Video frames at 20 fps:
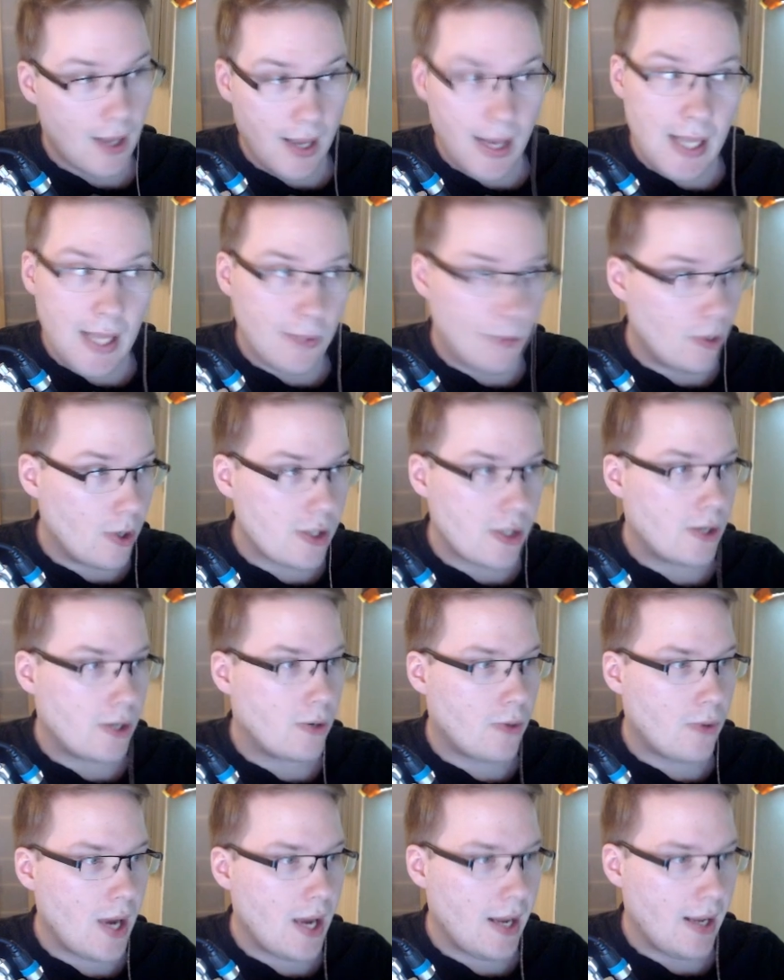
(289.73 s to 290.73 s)
It wasn't
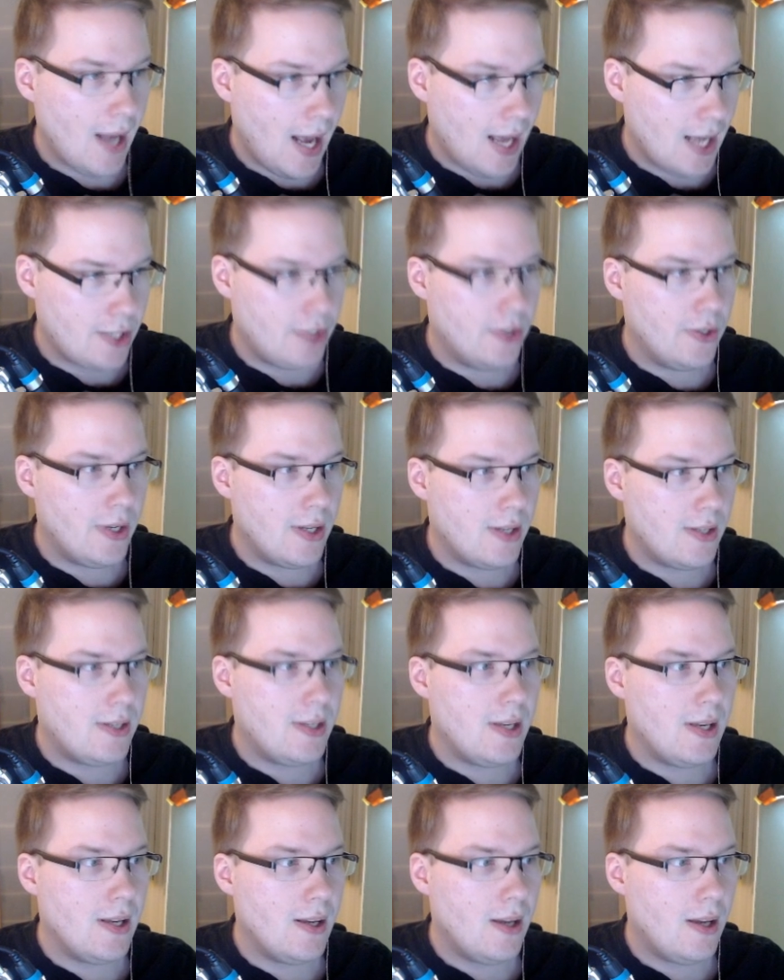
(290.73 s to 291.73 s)
great, as you can
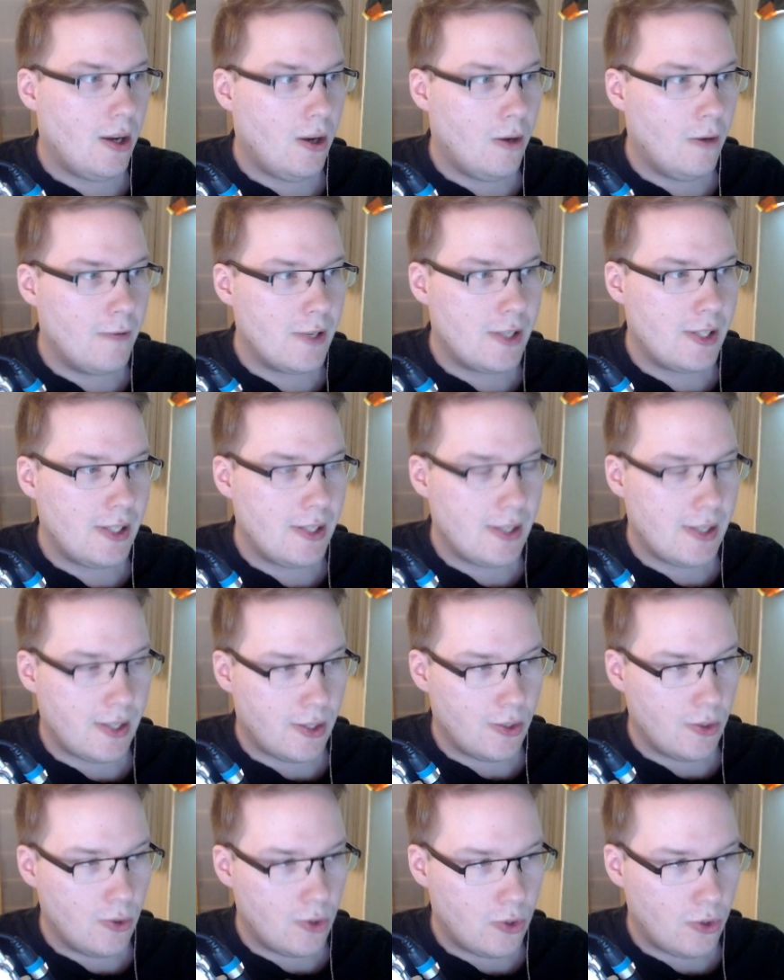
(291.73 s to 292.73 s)
see. Obviously, this
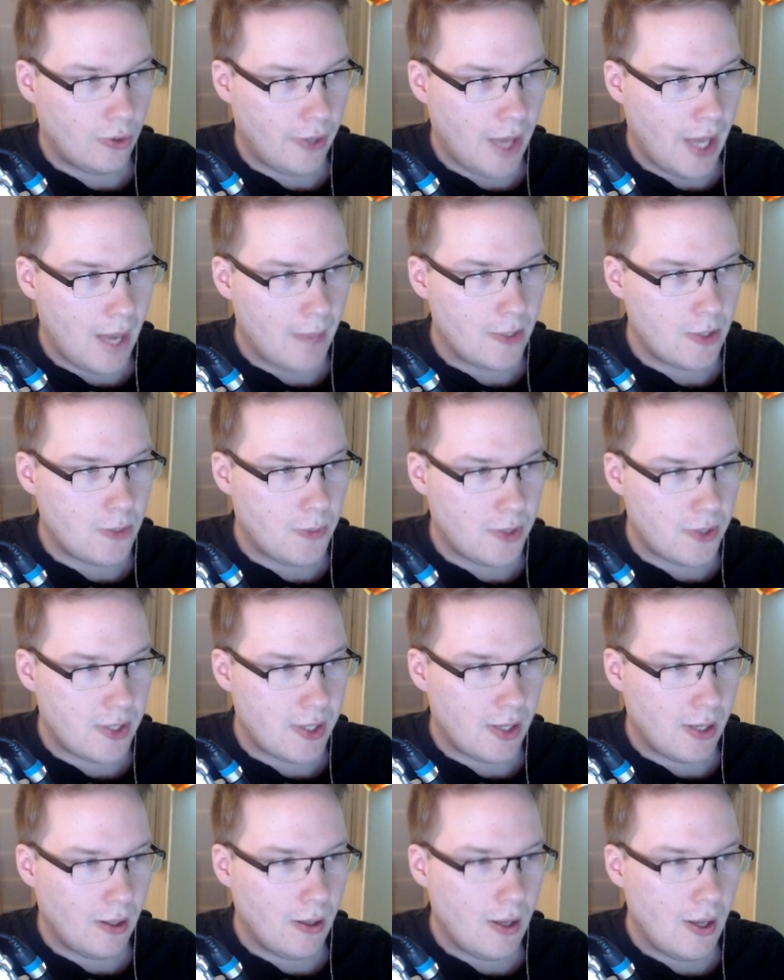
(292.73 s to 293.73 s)
is neutral damage, but
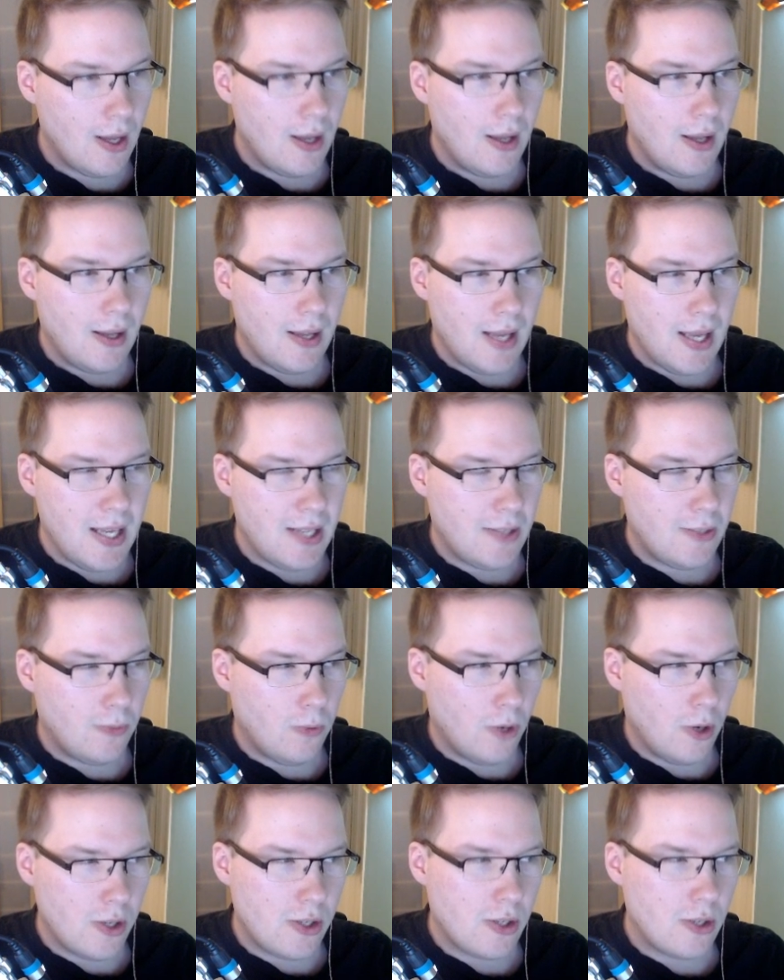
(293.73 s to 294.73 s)
still, it
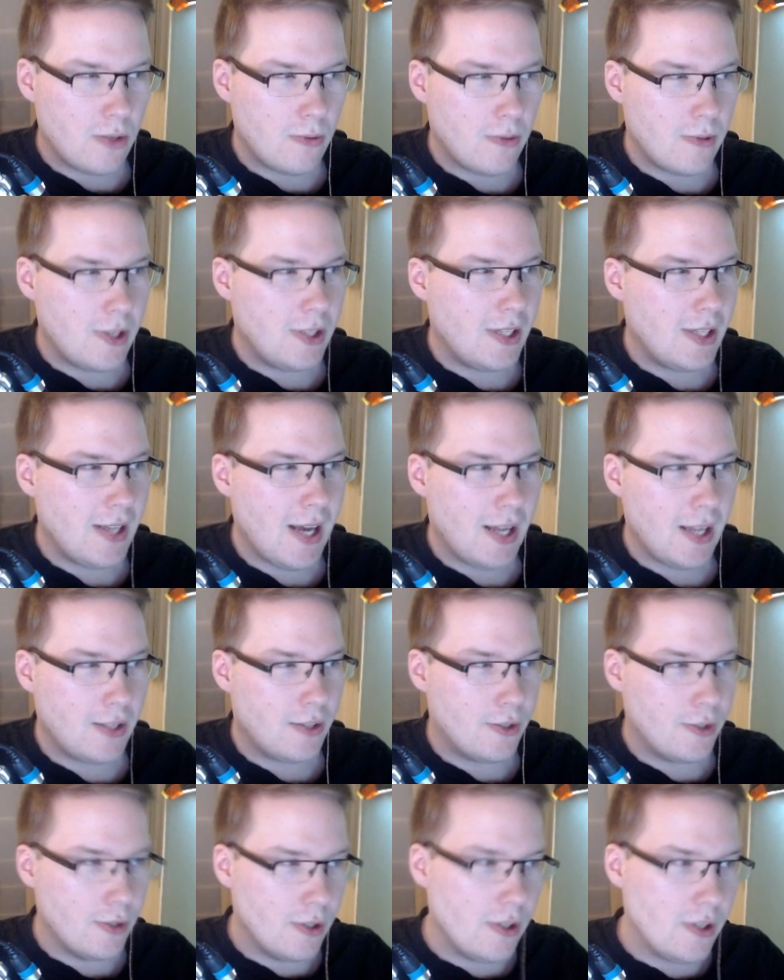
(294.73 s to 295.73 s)
wasn't really
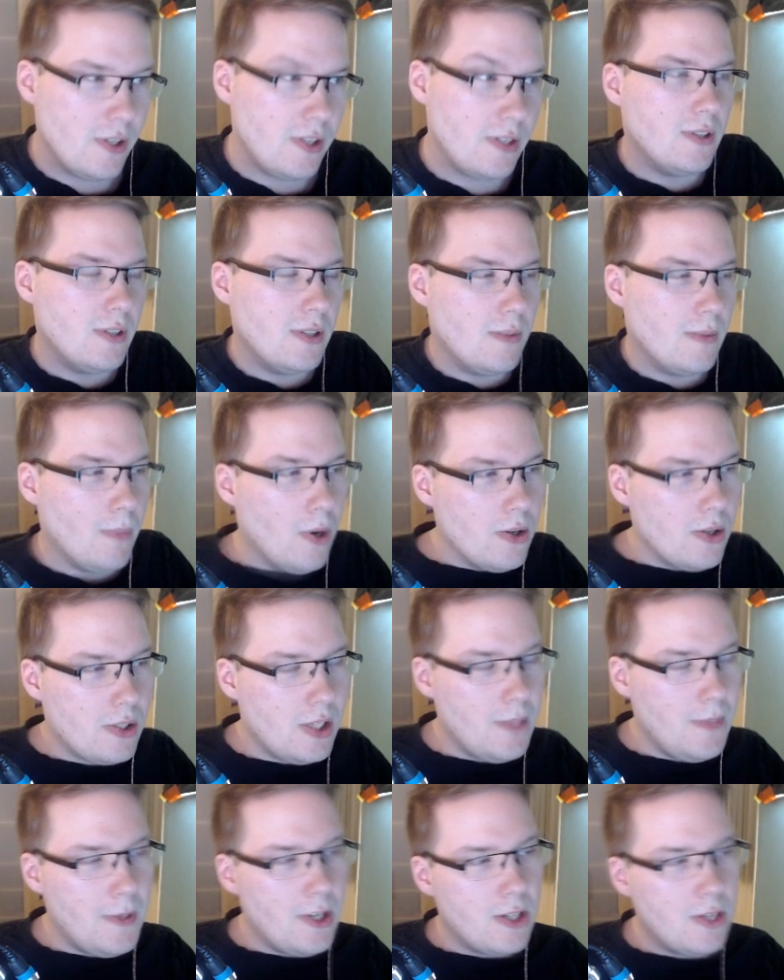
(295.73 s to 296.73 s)
that good.
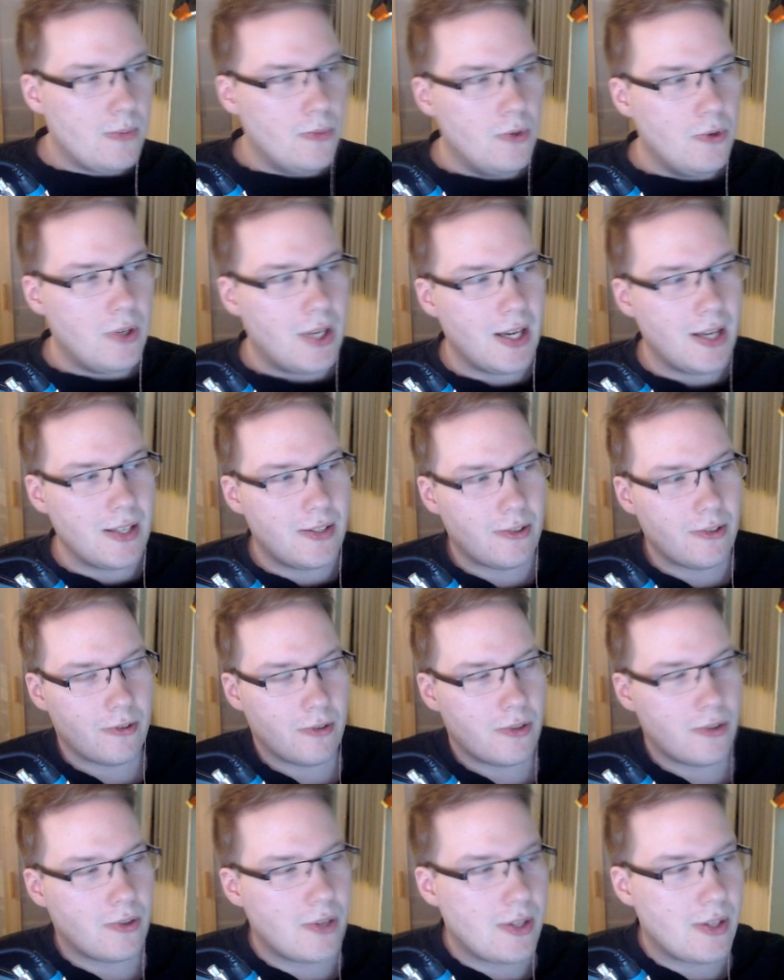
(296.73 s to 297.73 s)
Mostly because Moon Cancer
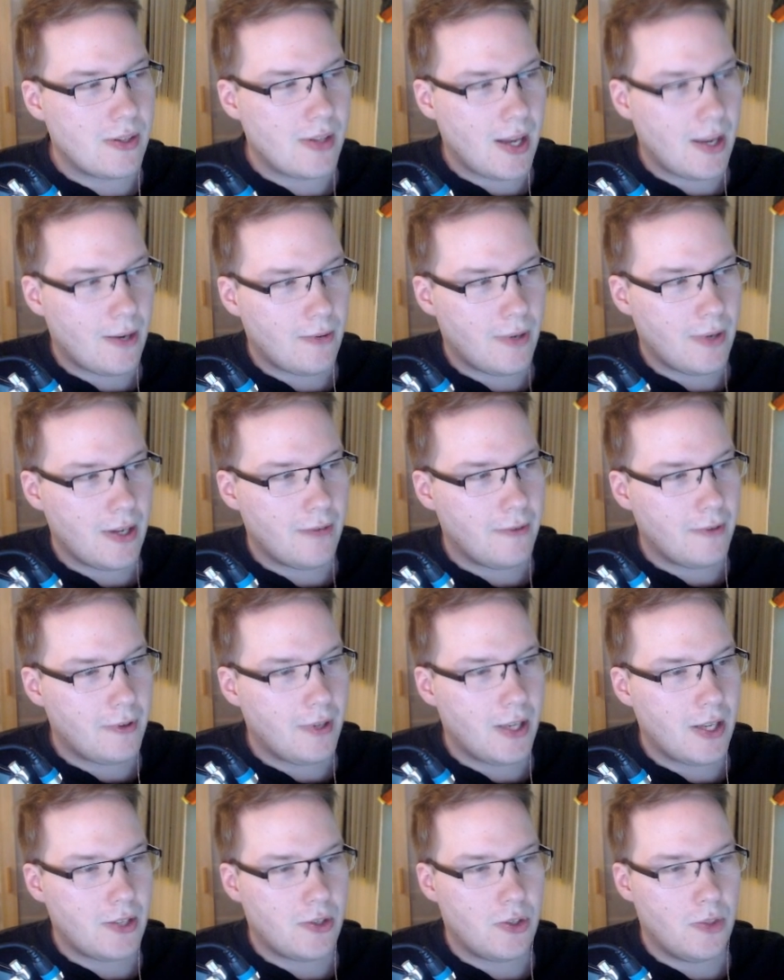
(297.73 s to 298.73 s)
also isn't that great of a
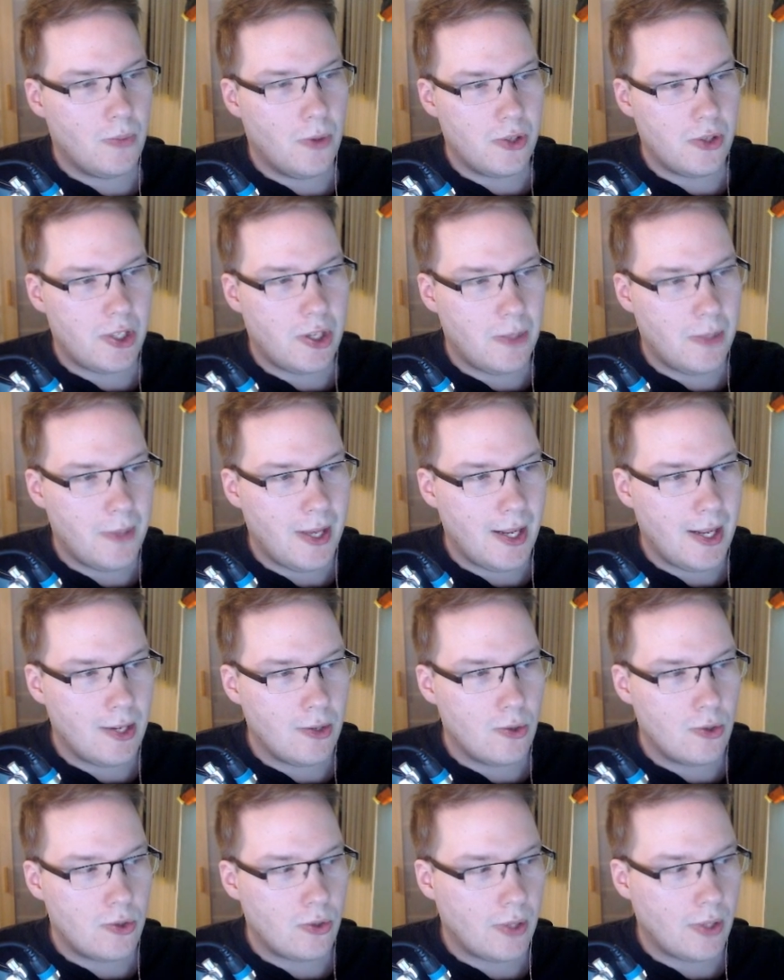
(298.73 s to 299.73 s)
class, because you're mostly going to be hitting
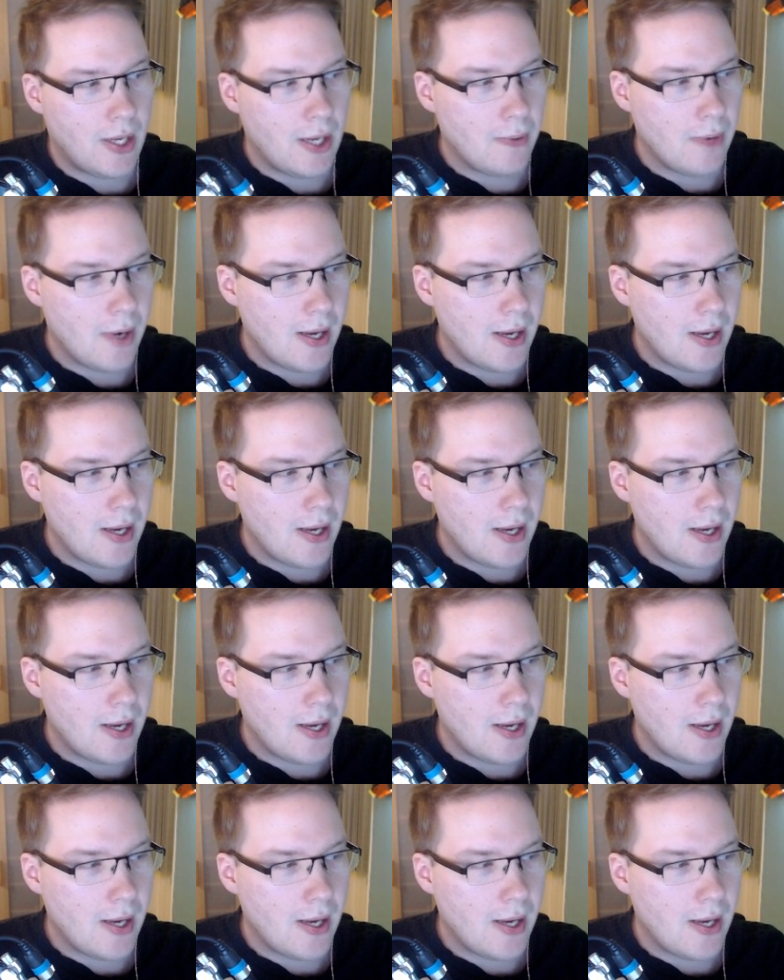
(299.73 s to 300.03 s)
neutral anyway.